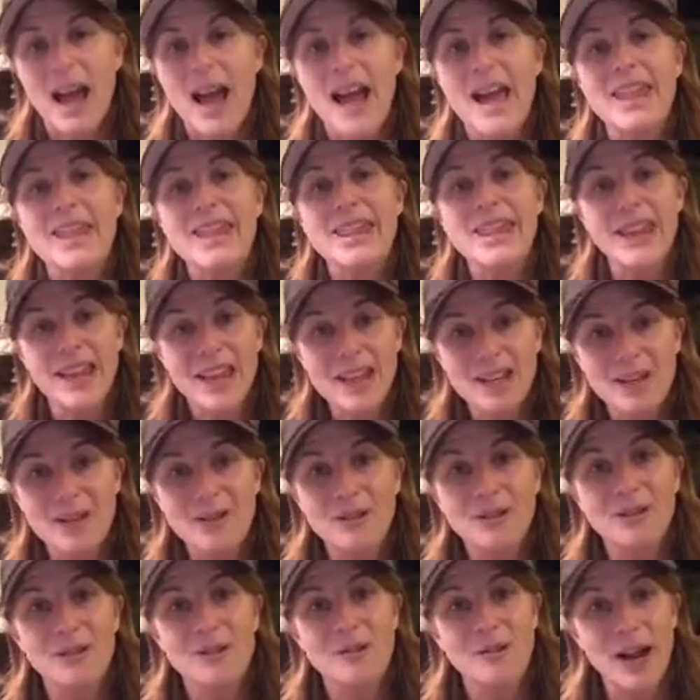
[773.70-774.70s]
And then
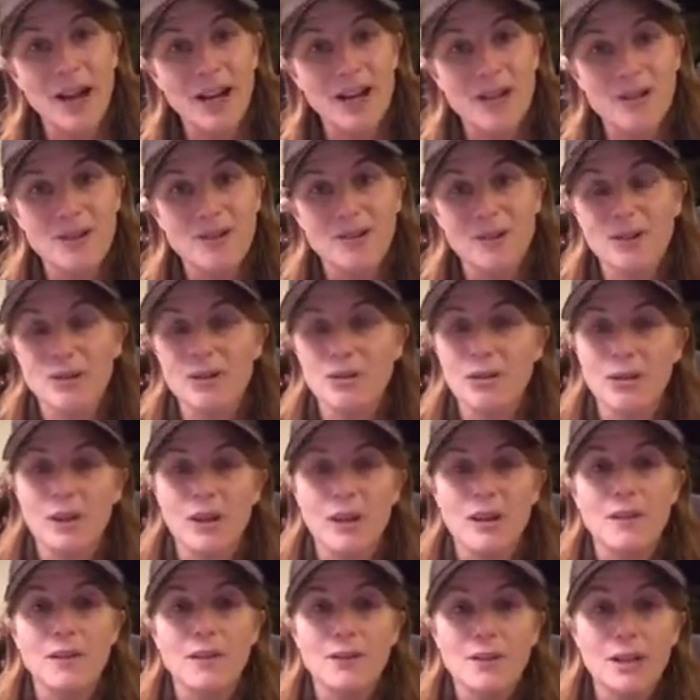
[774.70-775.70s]
you can write a new
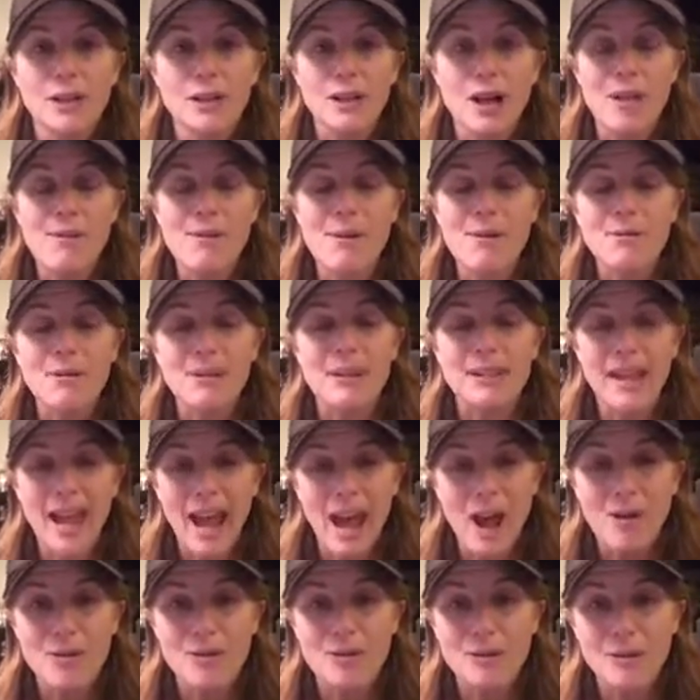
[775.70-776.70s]
story. If you can come up with
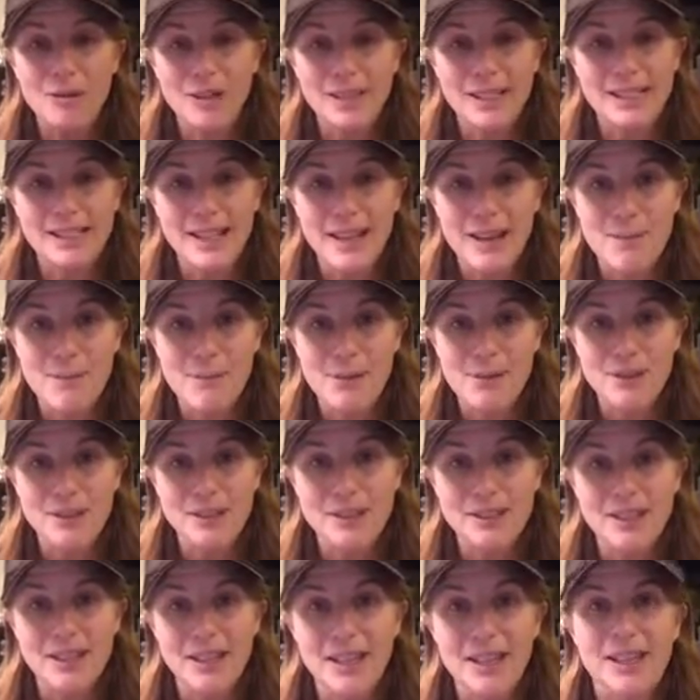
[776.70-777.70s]
counter
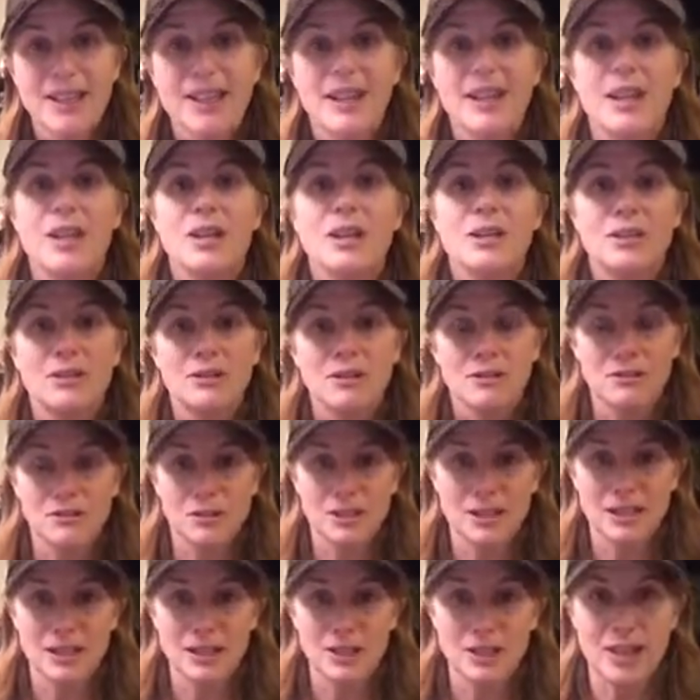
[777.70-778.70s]
examples to
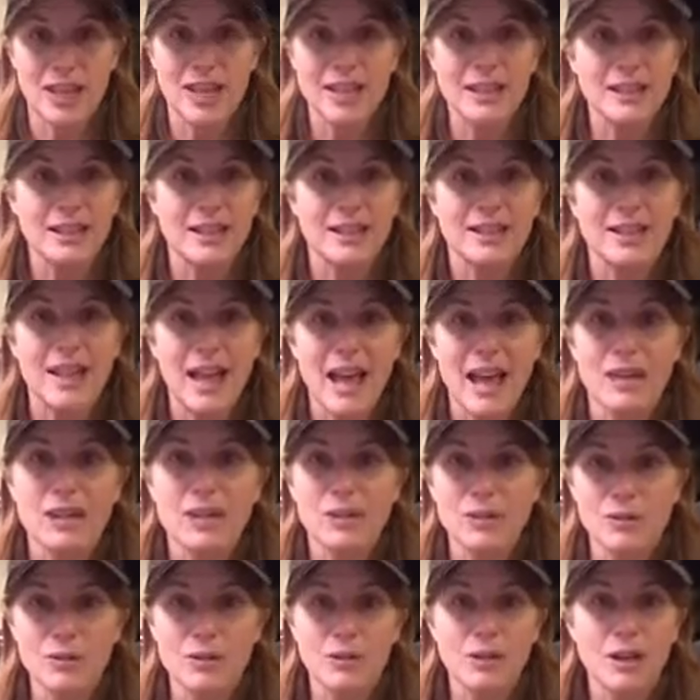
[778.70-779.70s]
suggest that
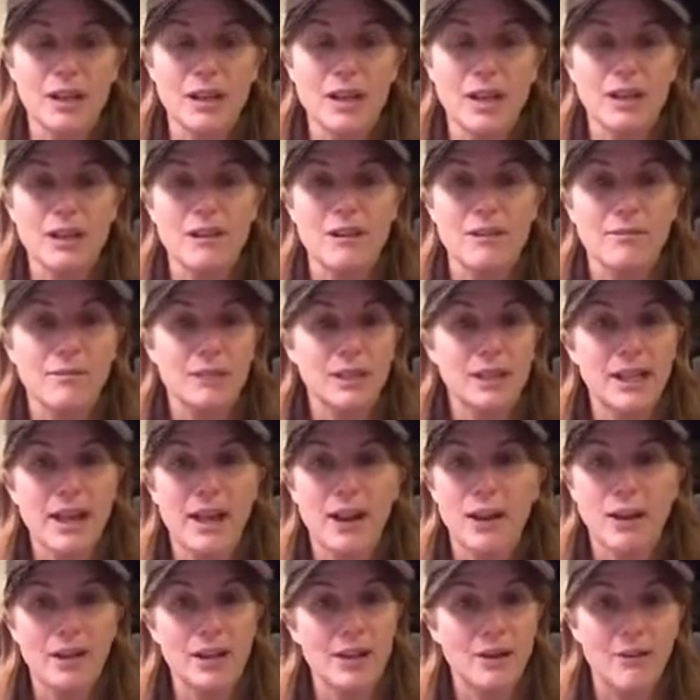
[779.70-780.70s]
story that you've been
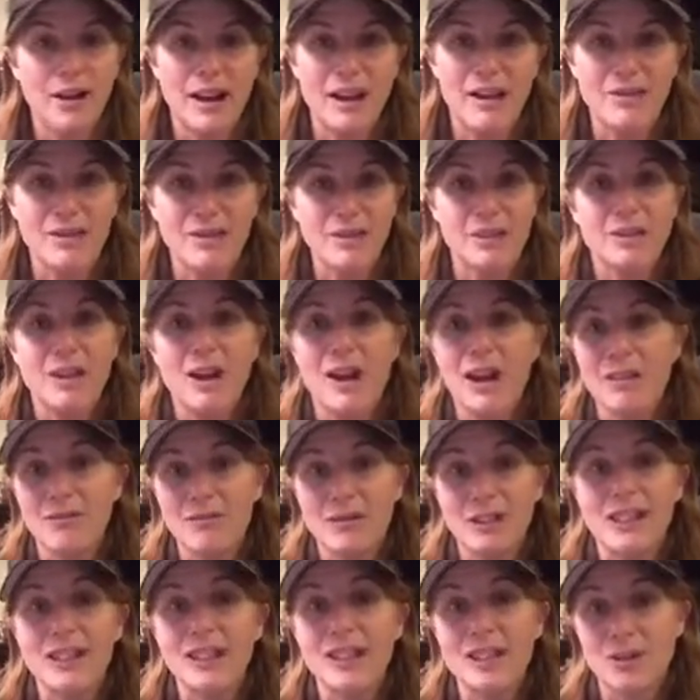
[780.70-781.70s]
carrying around is not
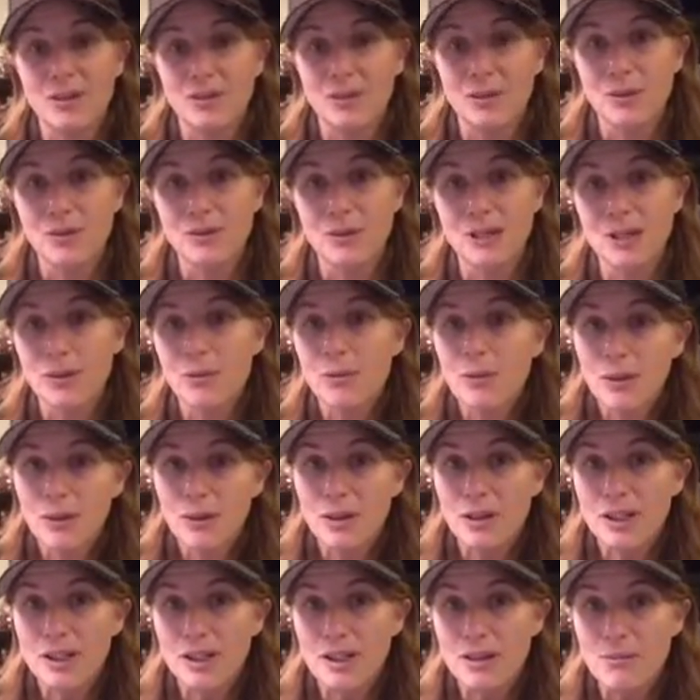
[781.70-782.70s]
really true in the
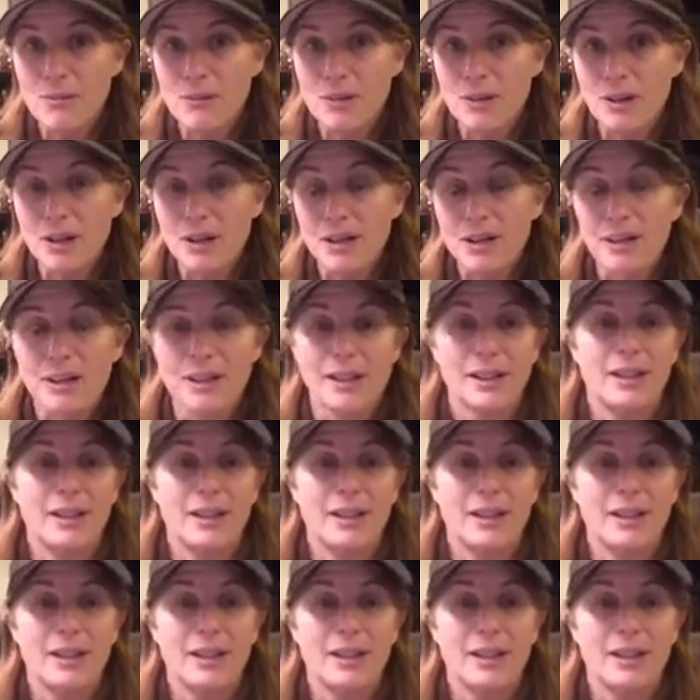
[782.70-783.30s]
world anymore,